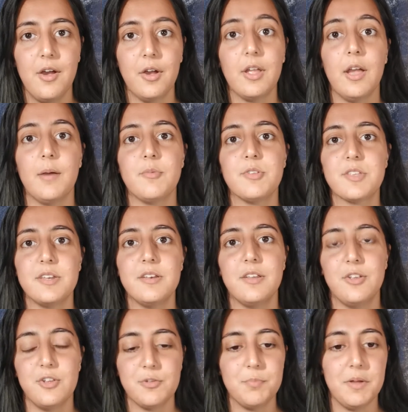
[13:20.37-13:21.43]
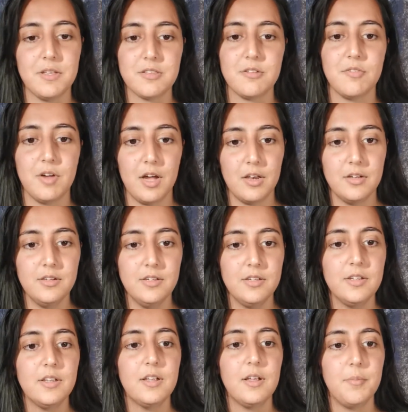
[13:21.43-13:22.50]
Okay, I'm just going to use person of colour
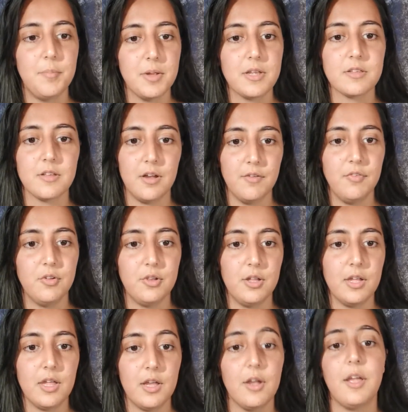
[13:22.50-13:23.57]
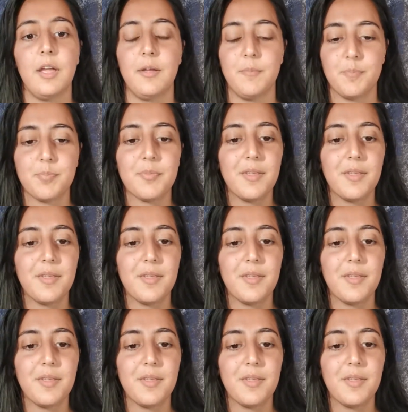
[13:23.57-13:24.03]
because I feel like, okay.